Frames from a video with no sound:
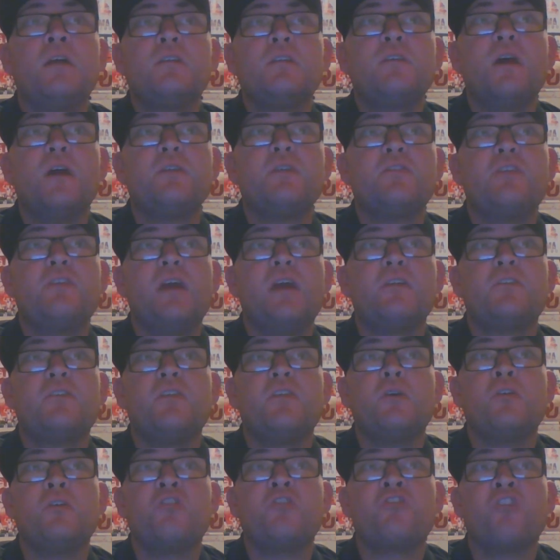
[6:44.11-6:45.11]
Touchdown
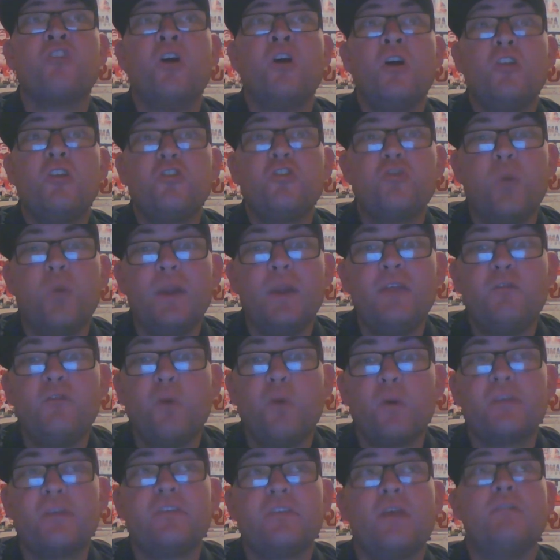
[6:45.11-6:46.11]
Sooners,
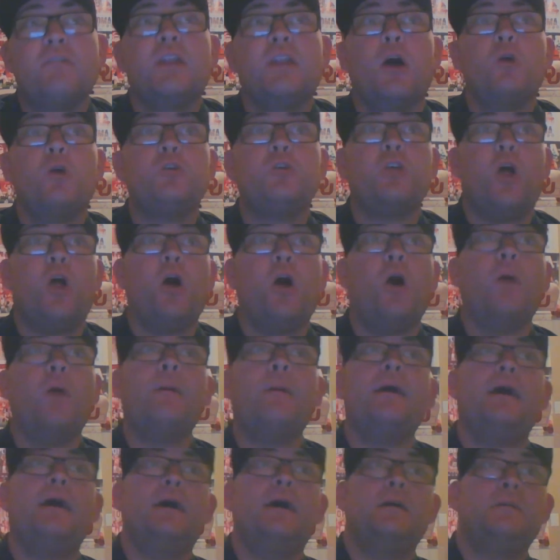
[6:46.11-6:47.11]
24-7
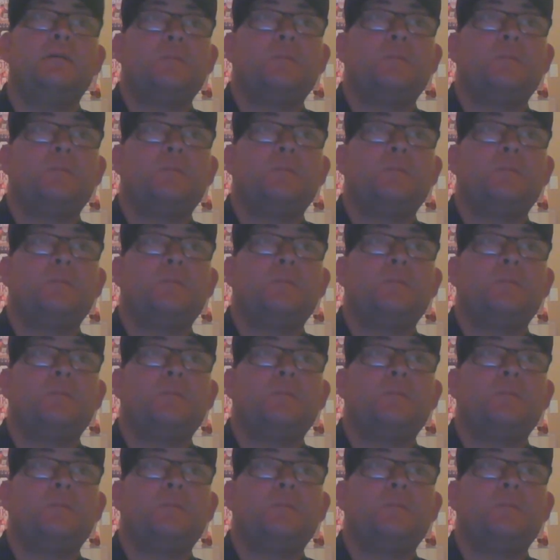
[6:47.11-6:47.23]
Oklahoma.